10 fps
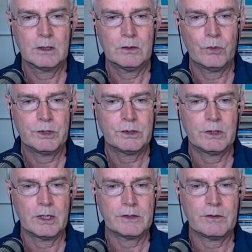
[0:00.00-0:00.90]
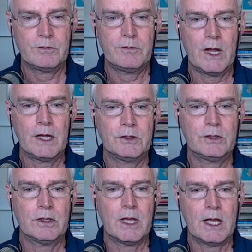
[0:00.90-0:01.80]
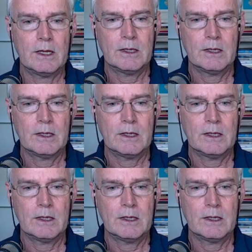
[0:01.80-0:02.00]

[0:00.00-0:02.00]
which does a fetch to that